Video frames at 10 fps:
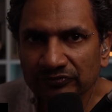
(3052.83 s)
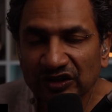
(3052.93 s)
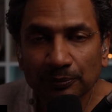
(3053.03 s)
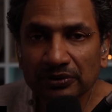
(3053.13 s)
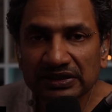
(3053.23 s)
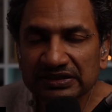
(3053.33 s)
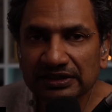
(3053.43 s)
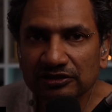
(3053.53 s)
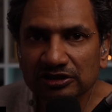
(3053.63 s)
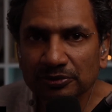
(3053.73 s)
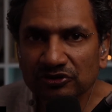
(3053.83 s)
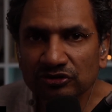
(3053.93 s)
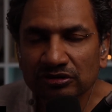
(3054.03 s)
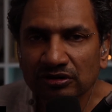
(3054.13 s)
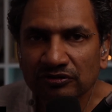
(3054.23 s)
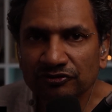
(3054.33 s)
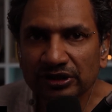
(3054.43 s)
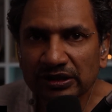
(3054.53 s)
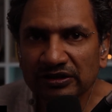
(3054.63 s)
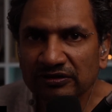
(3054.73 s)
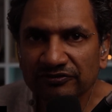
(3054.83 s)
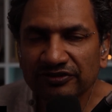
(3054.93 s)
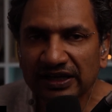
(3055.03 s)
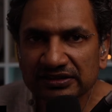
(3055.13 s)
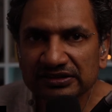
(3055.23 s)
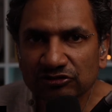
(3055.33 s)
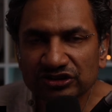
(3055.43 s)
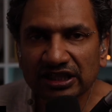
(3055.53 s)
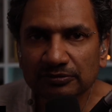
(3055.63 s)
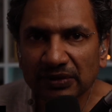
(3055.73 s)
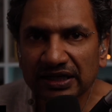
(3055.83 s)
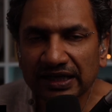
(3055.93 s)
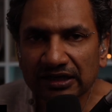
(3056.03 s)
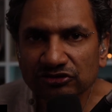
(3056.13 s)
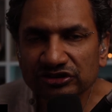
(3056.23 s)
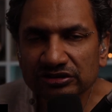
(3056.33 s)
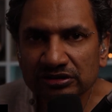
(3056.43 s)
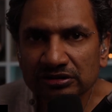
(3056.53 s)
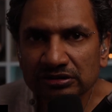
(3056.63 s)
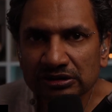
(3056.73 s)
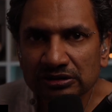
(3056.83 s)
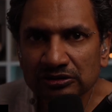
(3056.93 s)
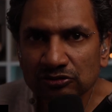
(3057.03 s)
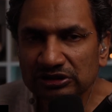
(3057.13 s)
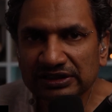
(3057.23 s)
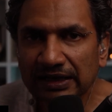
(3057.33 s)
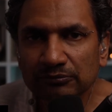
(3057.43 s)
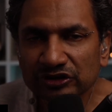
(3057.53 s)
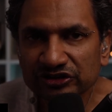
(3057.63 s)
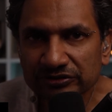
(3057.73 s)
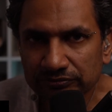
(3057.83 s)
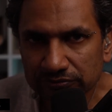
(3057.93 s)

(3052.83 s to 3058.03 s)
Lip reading: The police aren't going to put 3 vans outside my house with cameras.